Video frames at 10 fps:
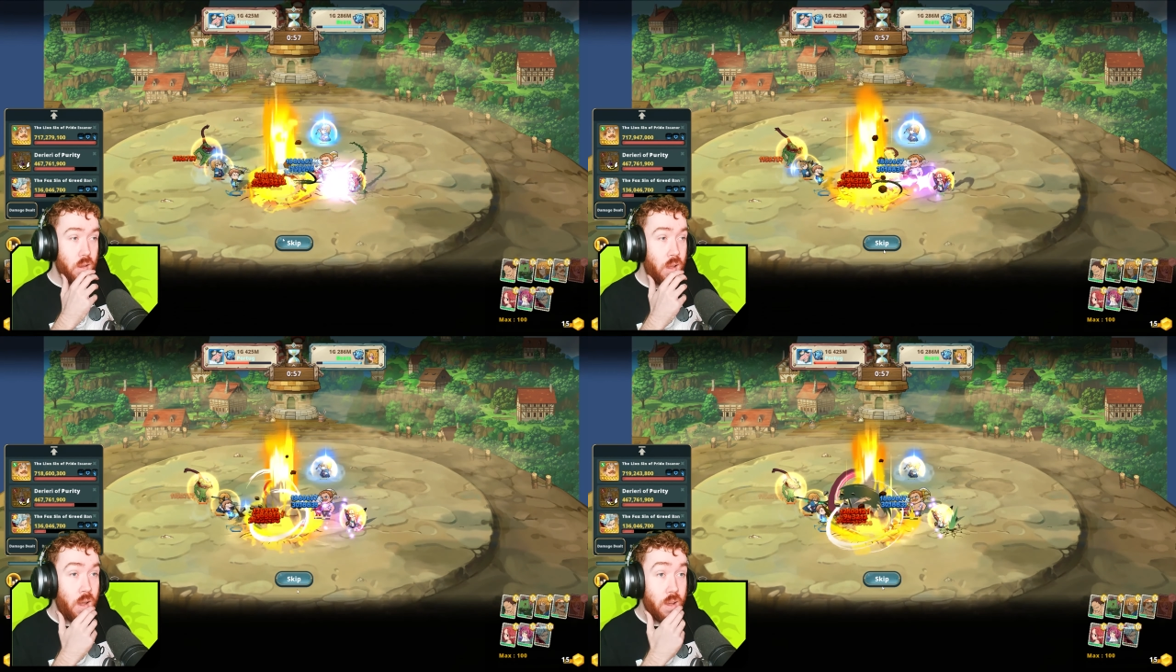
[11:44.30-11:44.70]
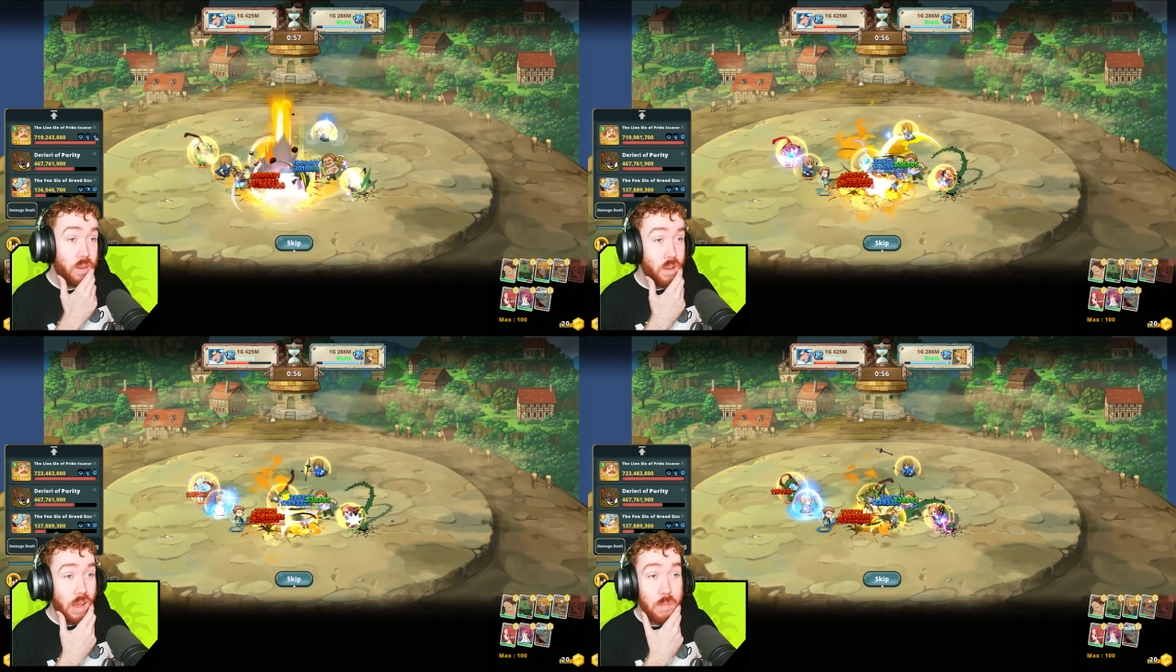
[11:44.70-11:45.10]

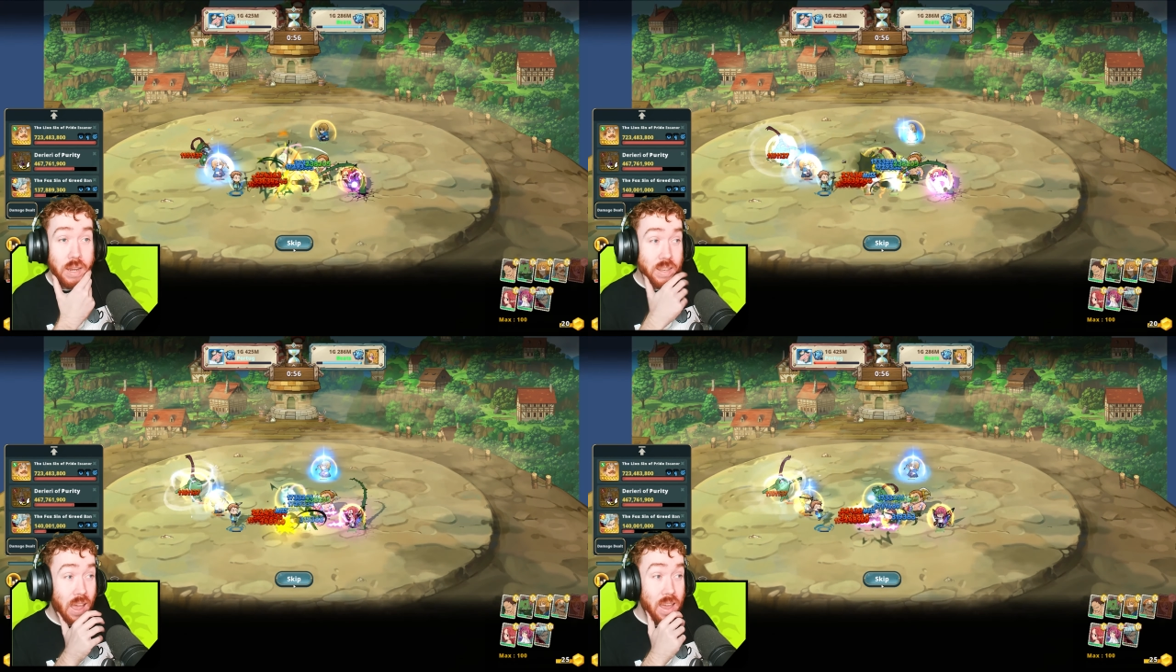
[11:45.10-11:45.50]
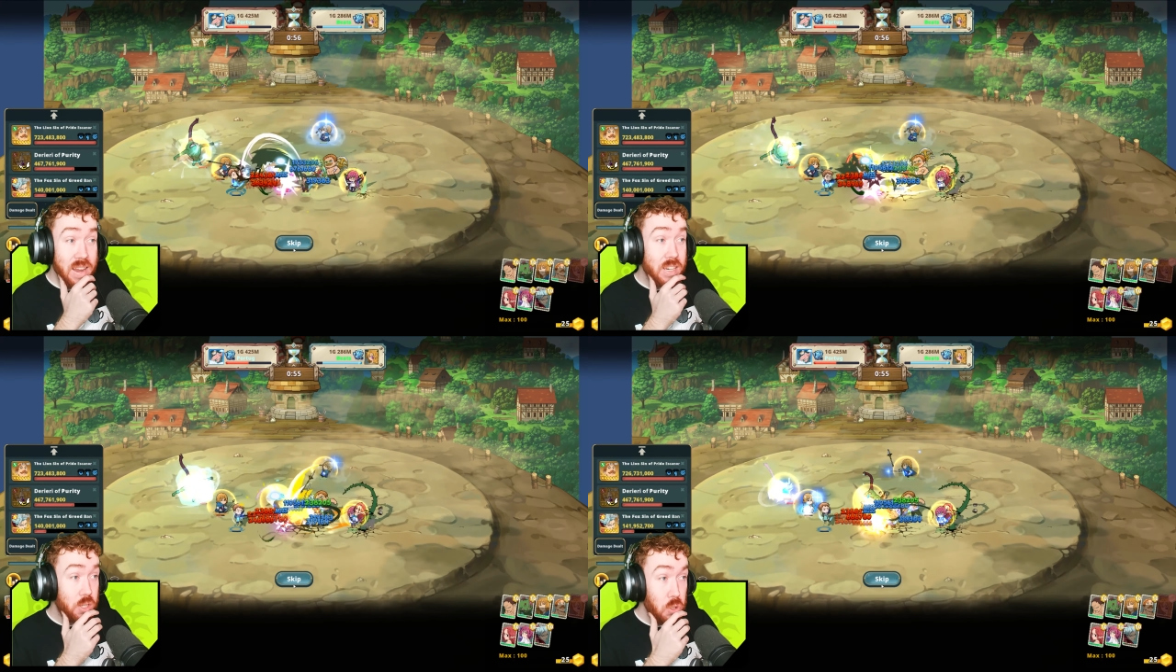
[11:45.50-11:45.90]
Huh. I mean, that
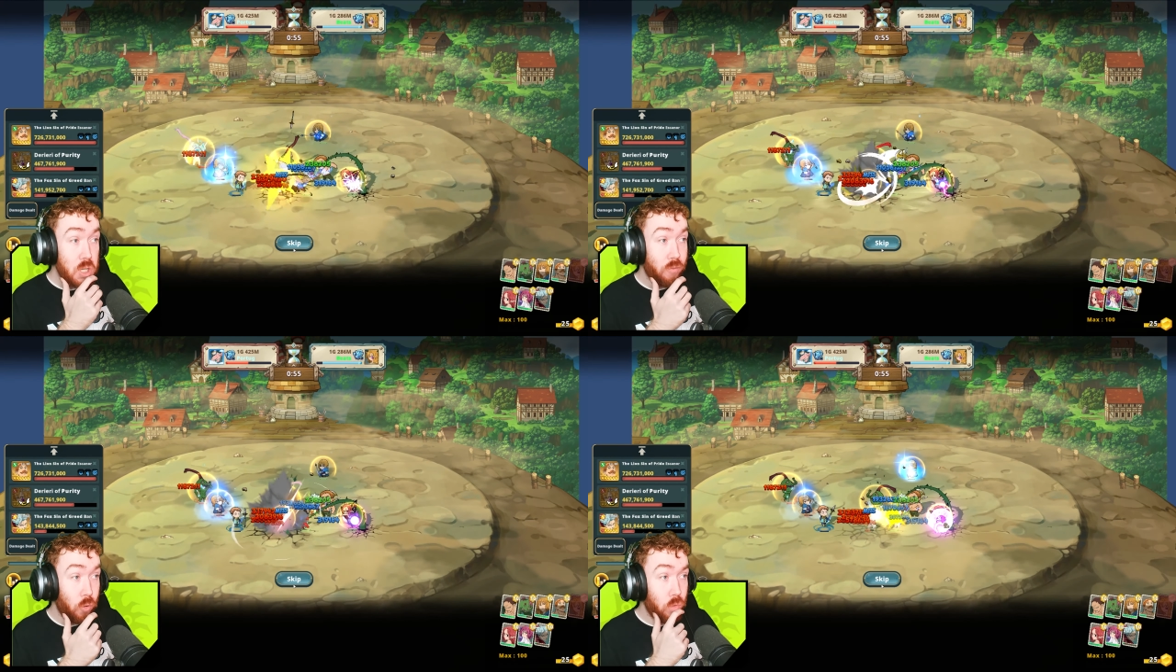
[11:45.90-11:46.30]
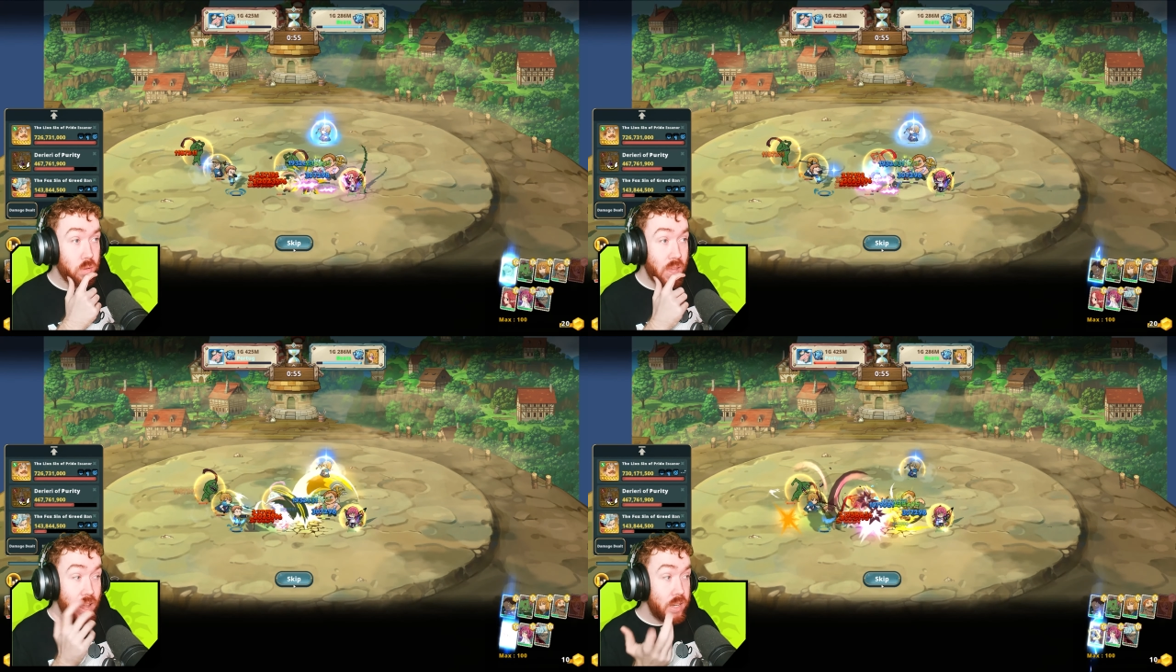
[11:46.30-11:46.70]
is useful.
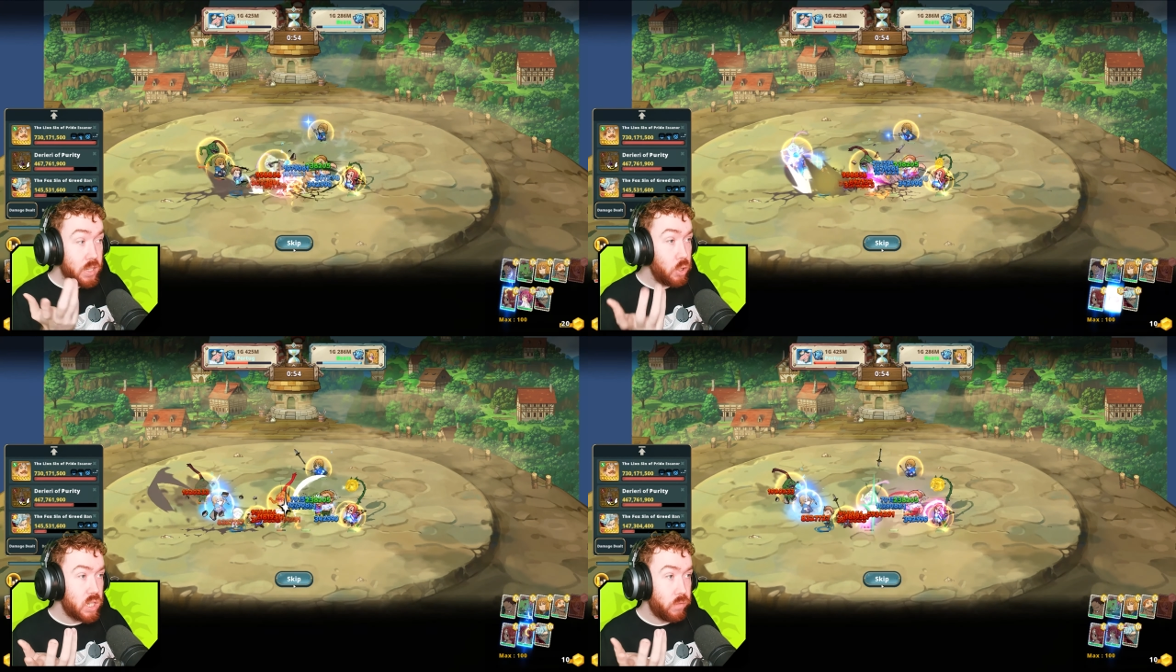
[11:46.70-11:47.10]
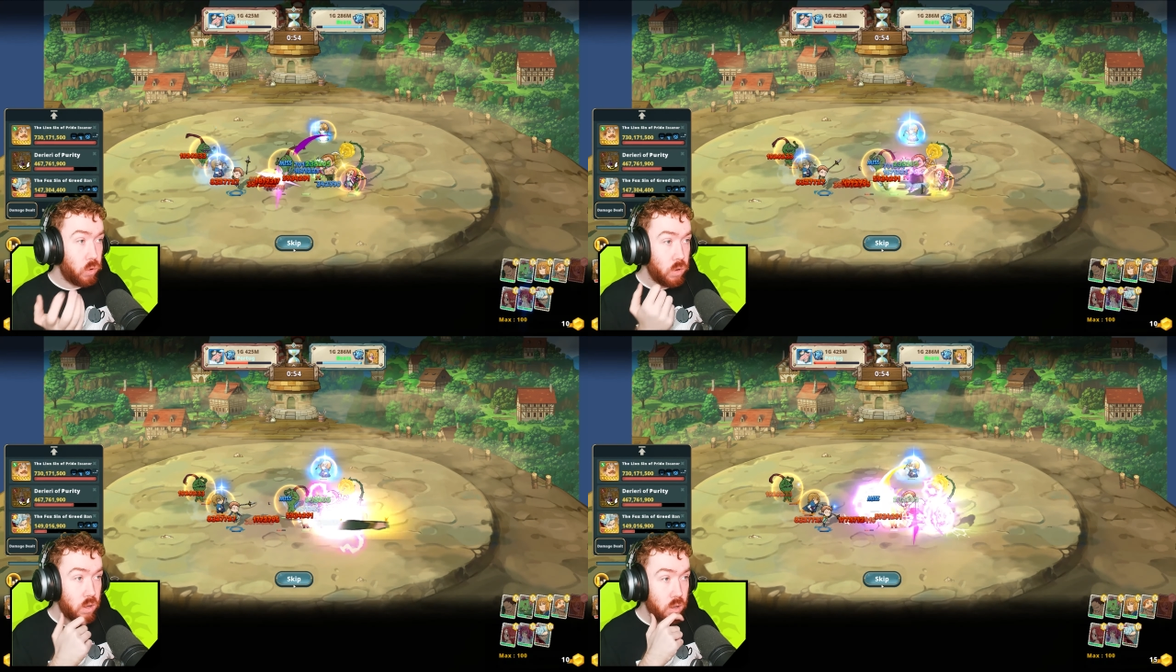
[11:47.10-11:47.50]
That is
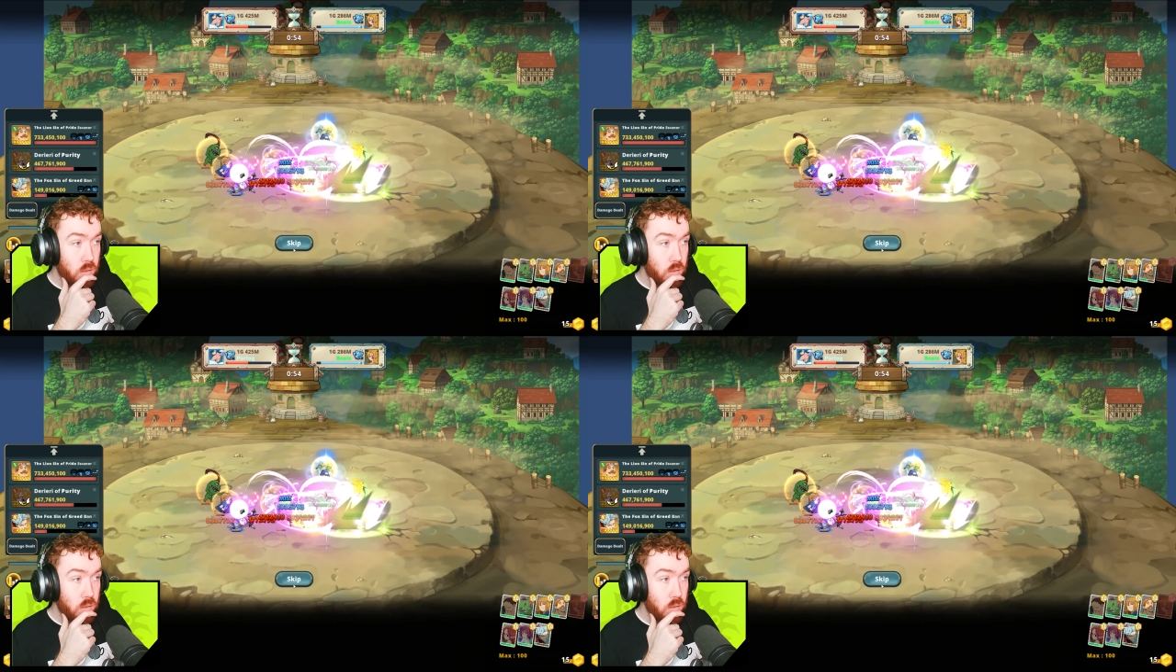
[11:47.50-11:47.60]
useful.